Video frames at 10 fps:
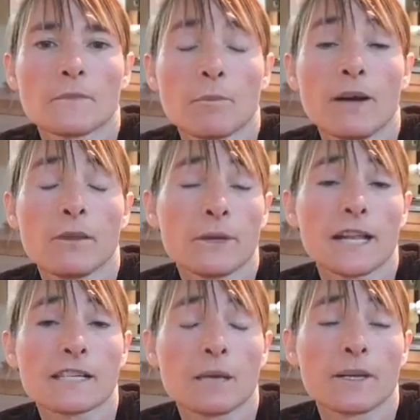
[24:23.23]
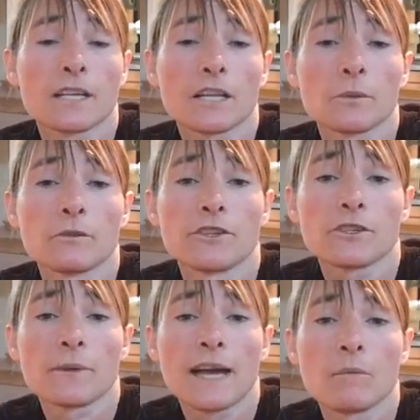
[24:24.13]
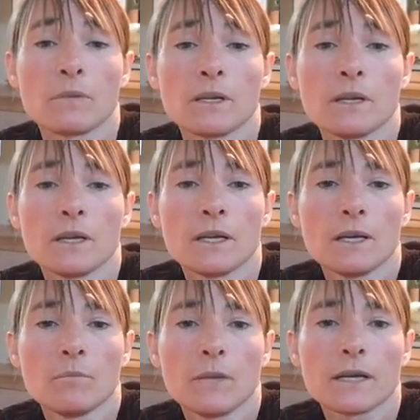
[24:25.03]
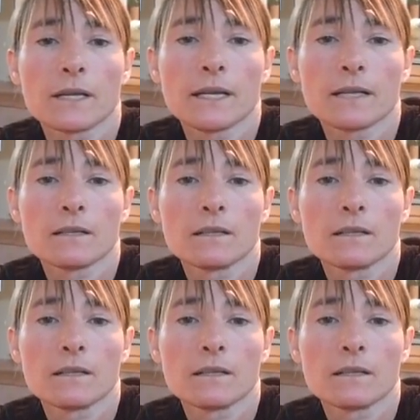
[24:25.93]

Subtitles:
By the way, that's how I taught the reverse wrap. Pocket hand.